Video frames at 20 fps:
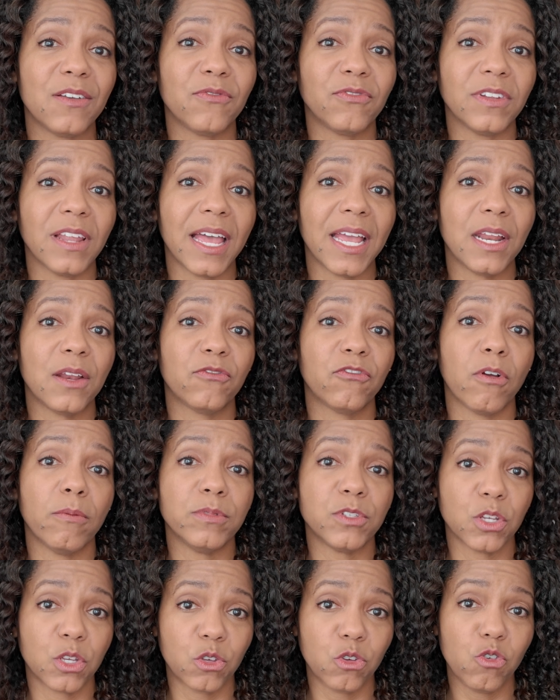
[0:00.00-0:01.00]
flight from
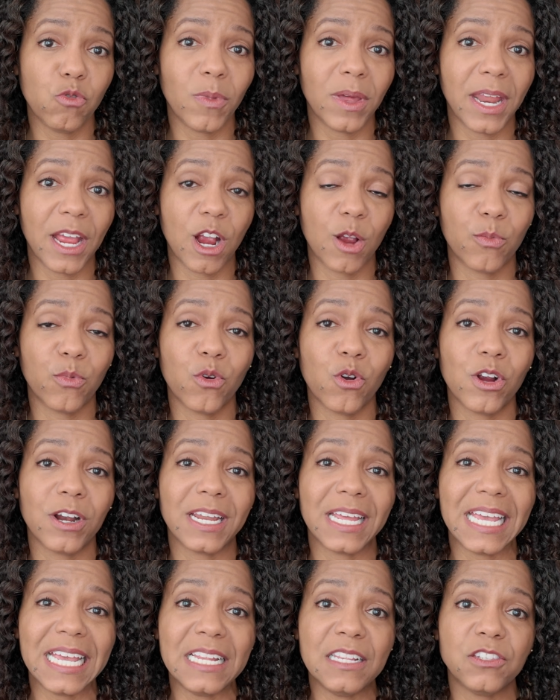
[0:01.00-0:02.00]
Tucumán
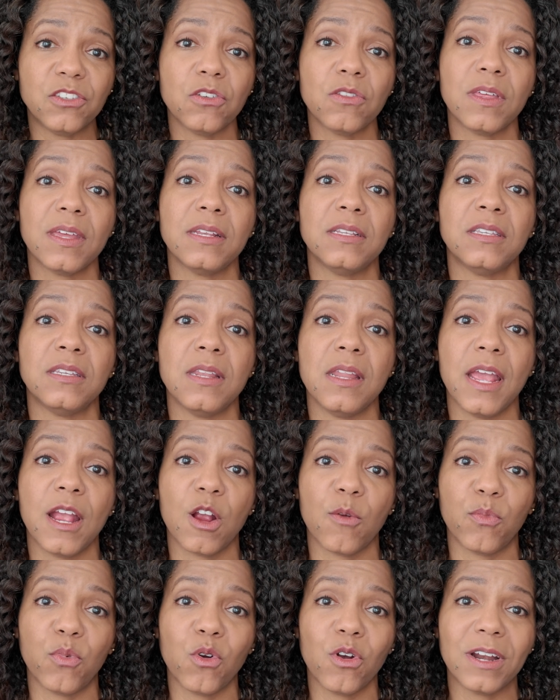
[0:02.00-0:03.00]
Airport into the
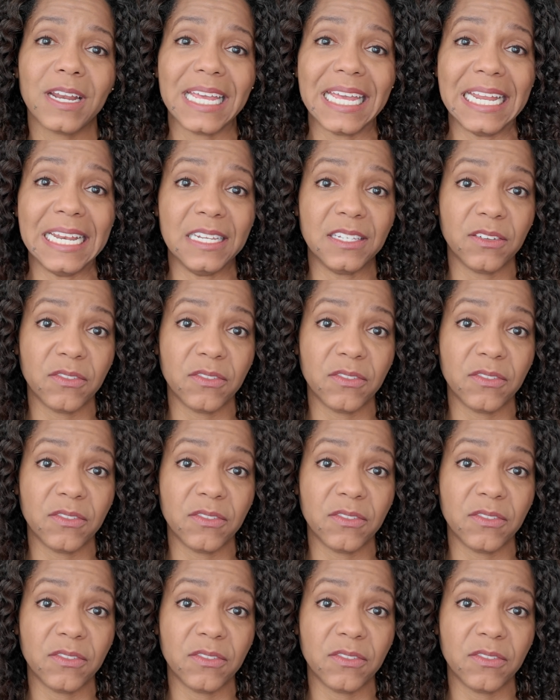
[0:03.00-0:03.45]
airport in